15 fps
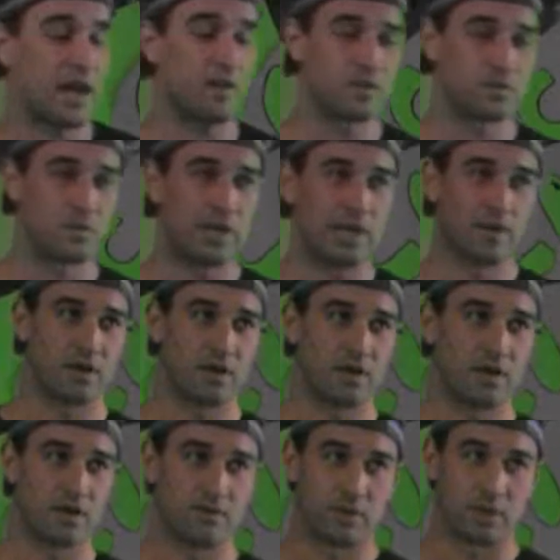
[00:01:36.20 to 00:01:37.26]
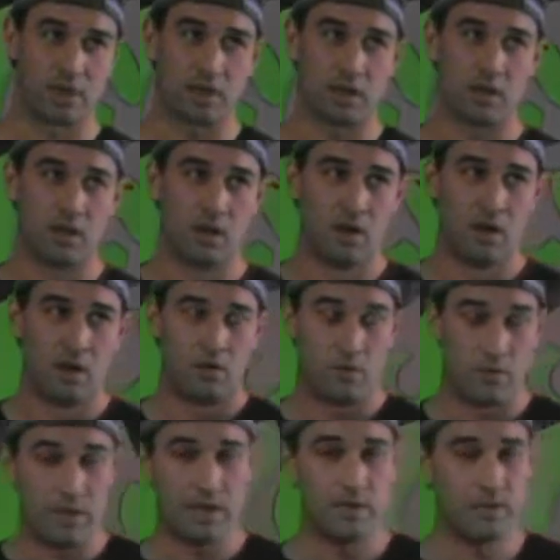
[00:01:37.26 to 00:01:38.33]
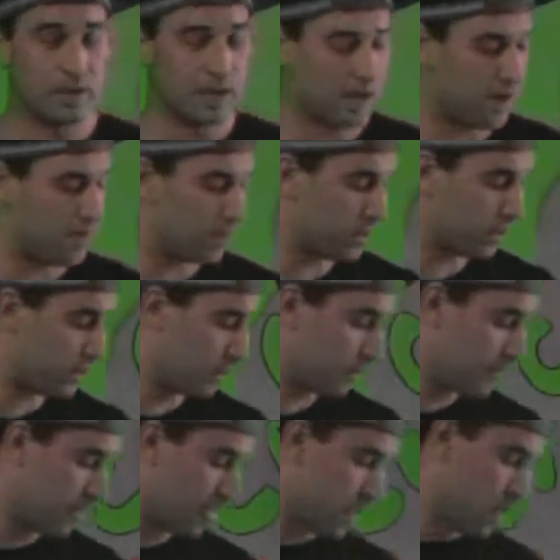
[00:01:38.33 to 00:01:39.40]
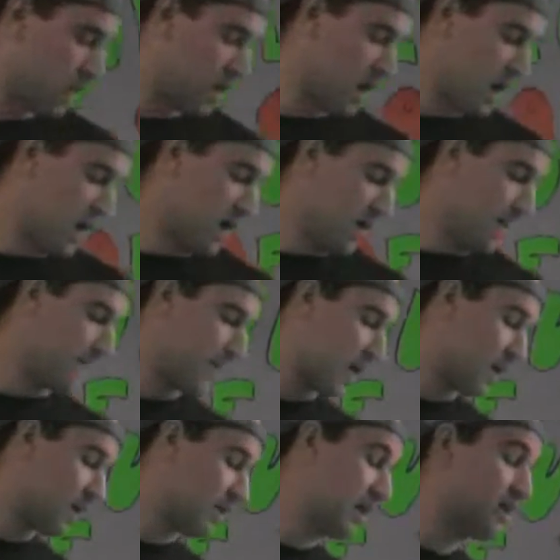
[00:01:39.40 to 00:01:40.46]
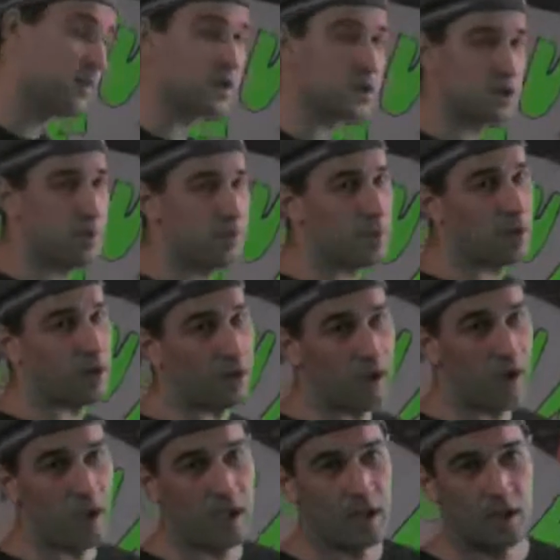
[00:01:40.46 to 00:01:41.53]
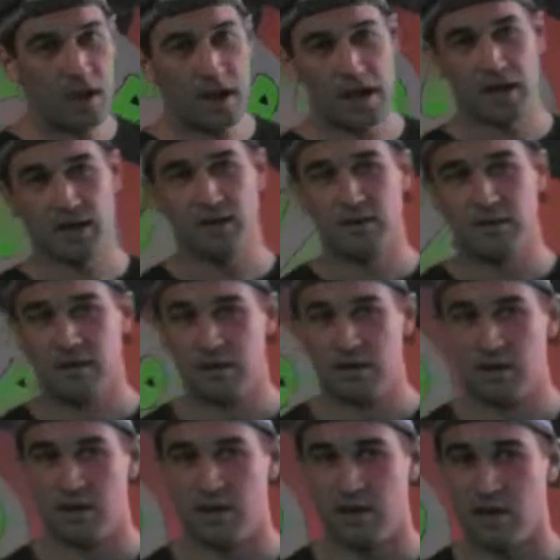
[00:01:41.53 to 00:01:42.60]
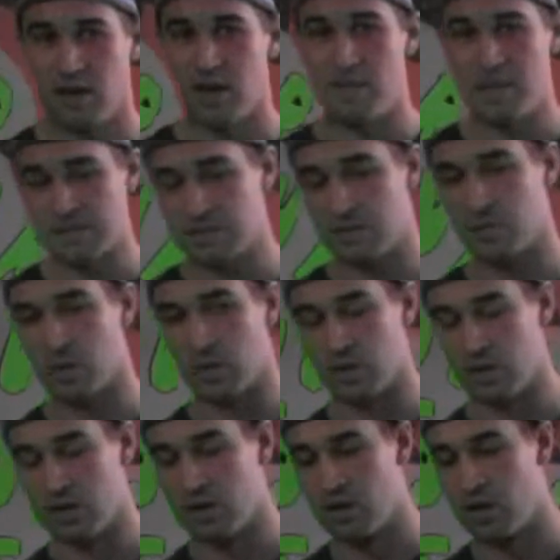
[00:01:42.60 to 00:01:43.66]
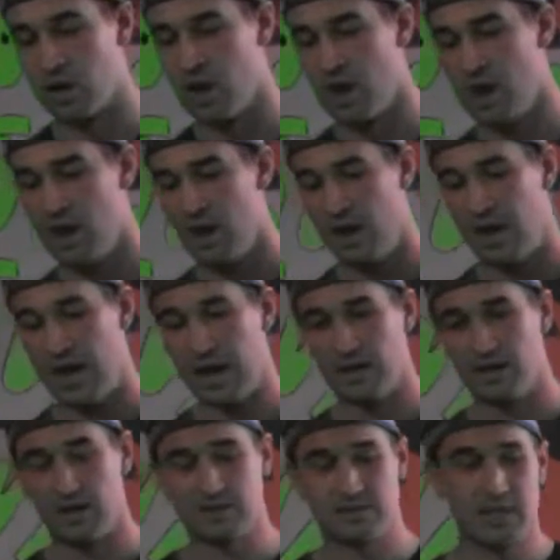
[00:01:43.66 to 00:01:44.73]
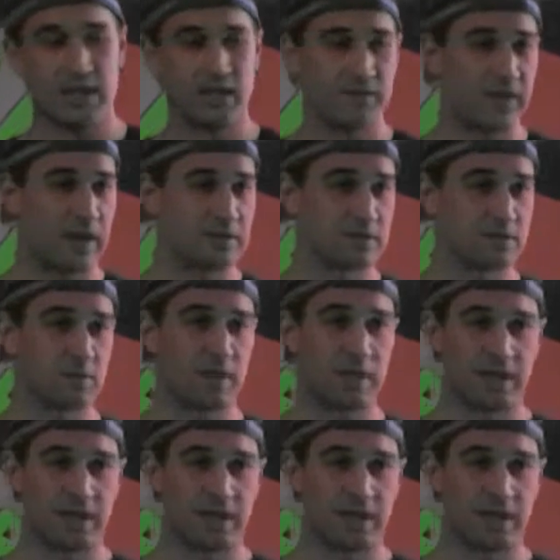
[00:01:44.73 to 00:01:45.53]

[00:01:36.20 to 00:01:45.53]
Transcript: and I was really upset over a girl, really, really heartbroken. But then I went shopping, and I met someone, and they say the fastest